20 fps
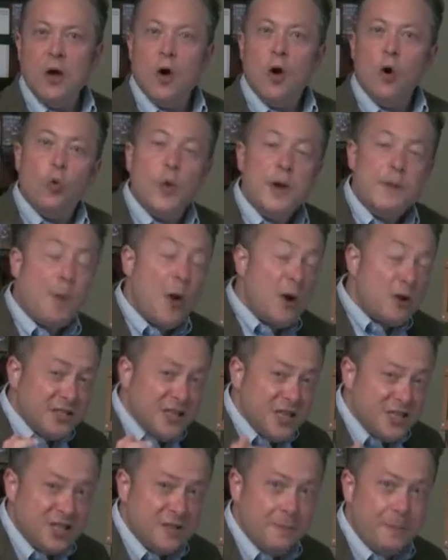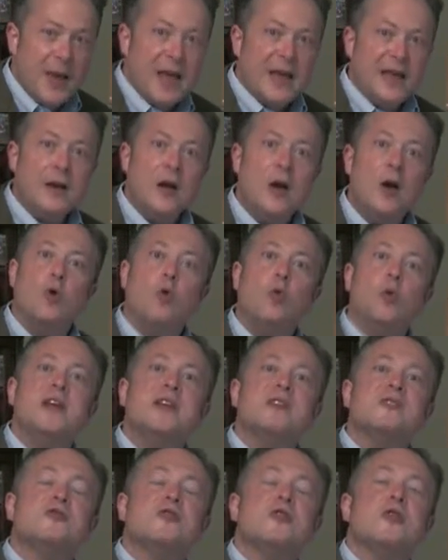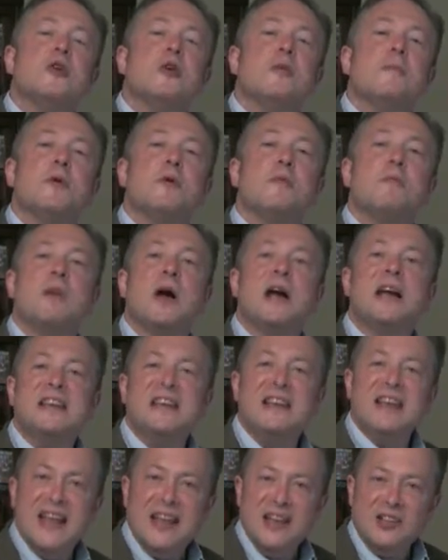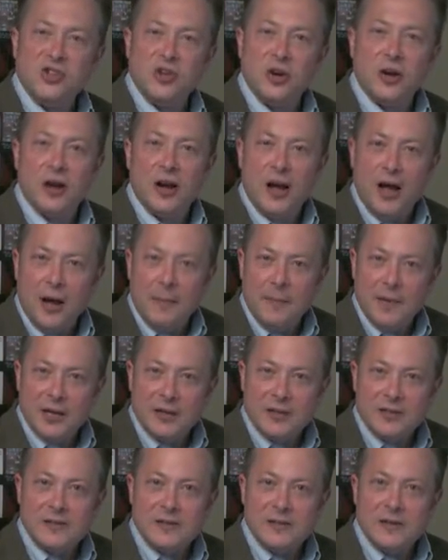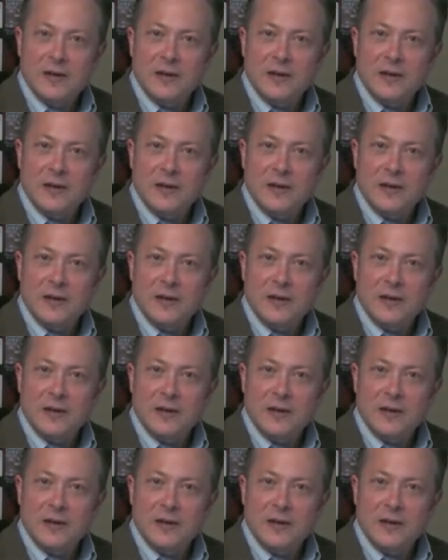We participate. We interpret by nature comics.